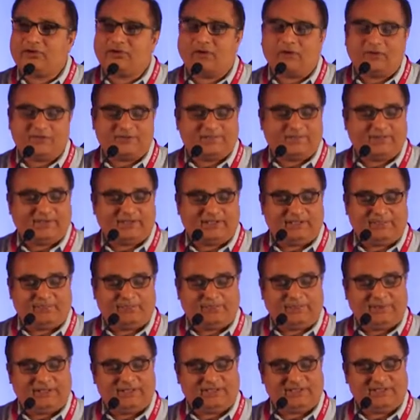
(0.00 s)
our
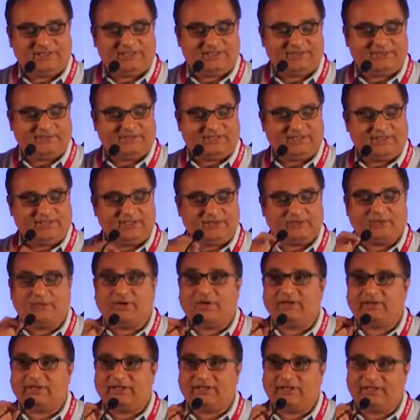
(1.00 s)
hospital patients with
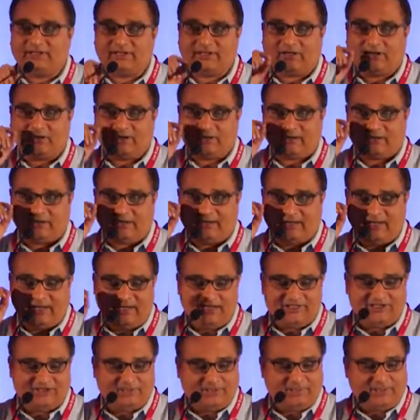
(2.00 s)
incontinent are
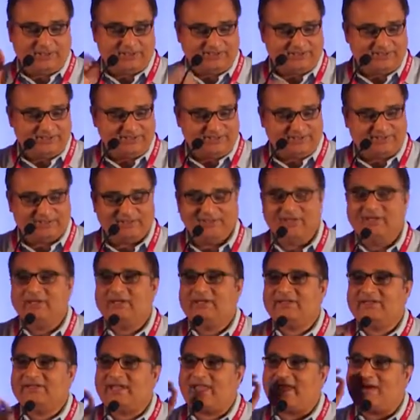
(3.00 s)
aged patients.
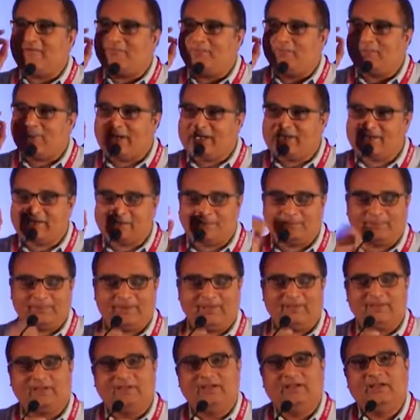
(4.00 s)
They have
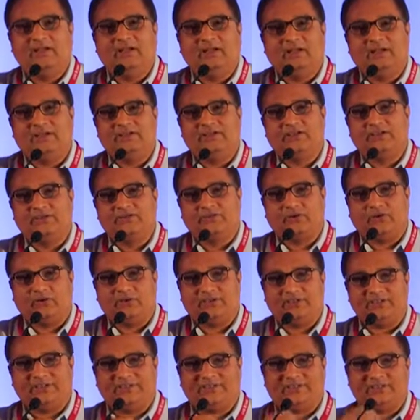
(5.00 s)
multiple
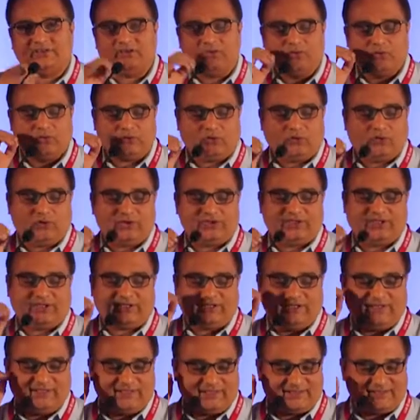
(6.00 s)
disorders,
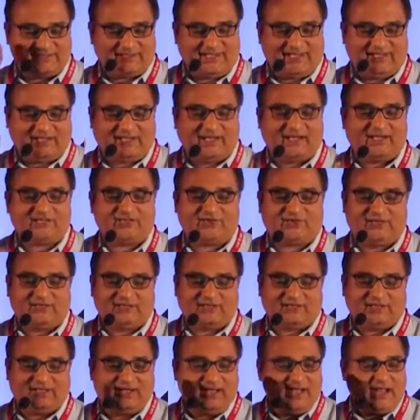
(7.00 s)
neurological,
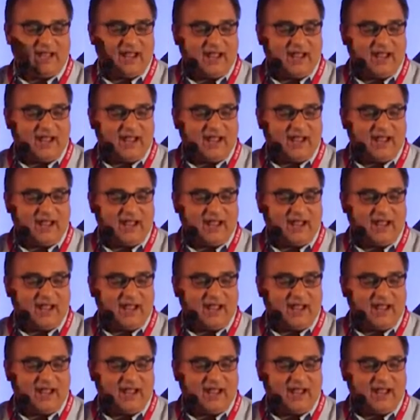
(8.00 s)
psychiatric,